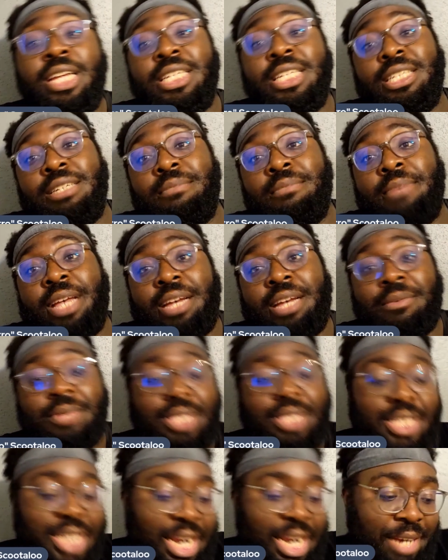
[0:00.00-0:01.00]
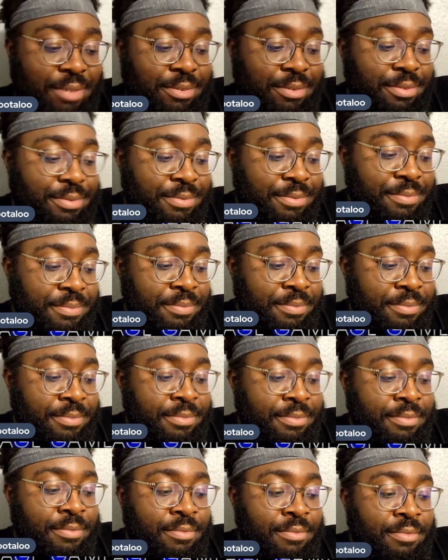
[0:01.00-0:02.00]
in the back with the title.
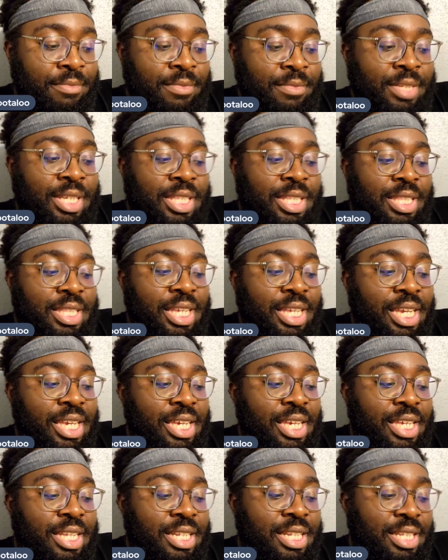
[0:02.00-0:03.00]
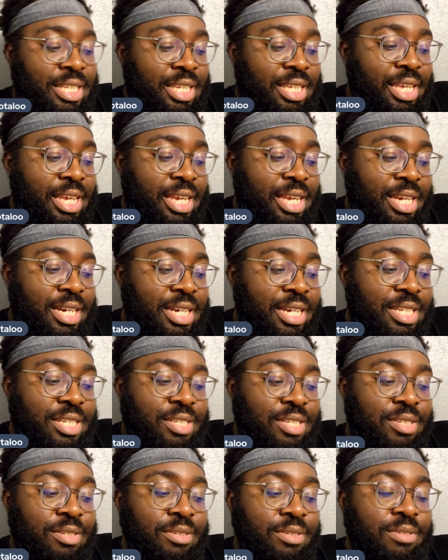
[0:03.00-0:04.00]
Then it cuts
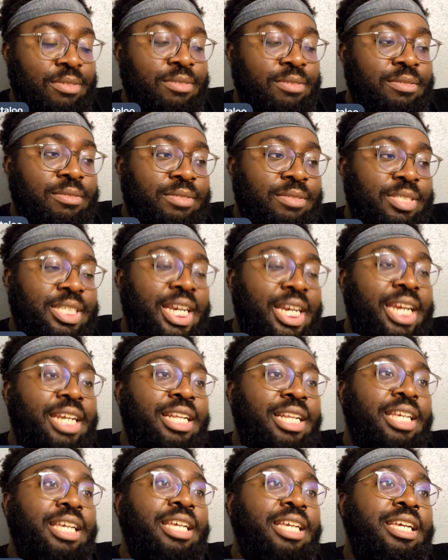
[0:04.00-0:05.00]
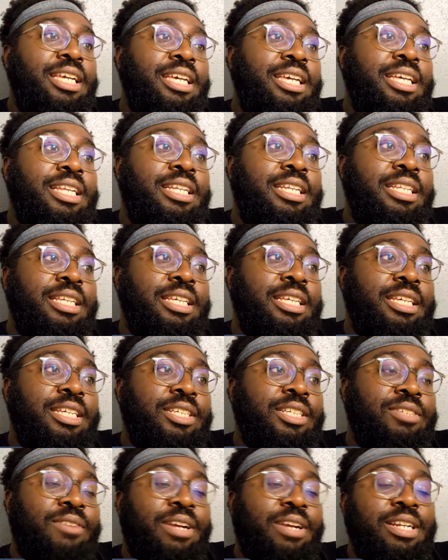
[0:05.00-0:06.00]
to JD in the
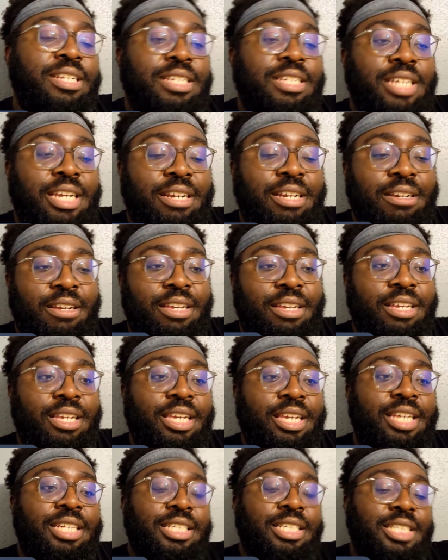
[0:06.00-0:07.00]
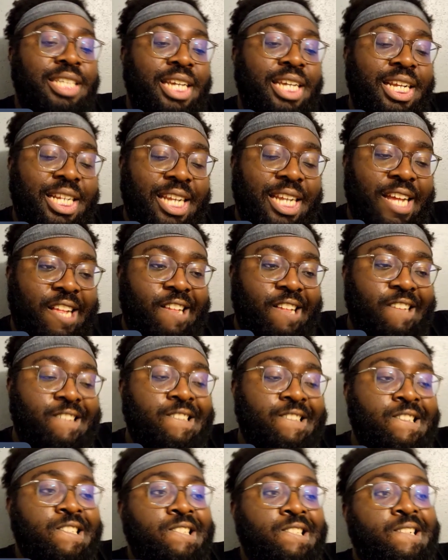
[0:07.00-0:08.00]
trainer's area getting checked out.
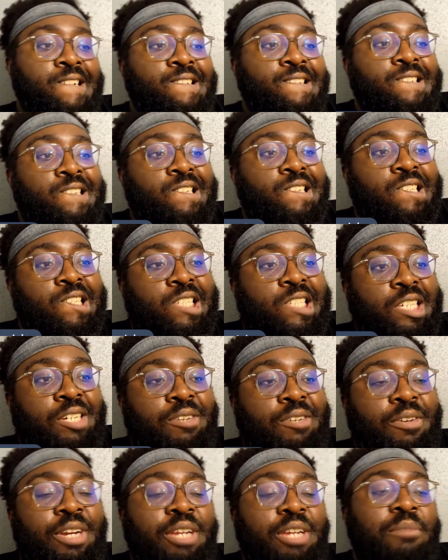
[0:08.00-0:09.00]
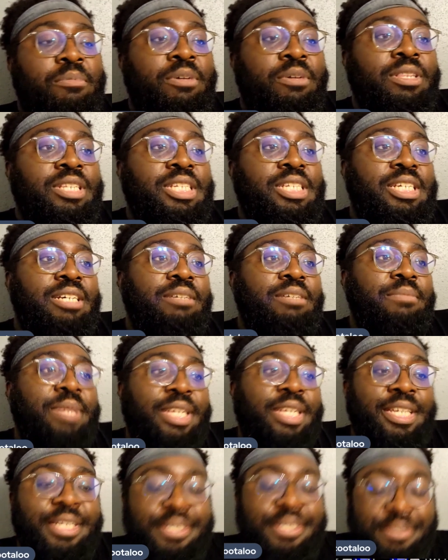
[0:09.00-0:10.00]
Creed brothers come
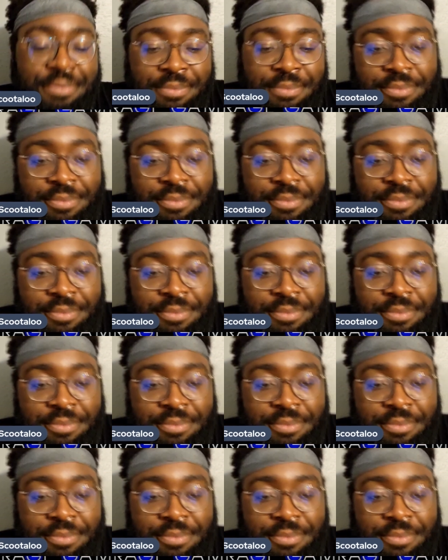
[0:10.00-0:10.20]
in.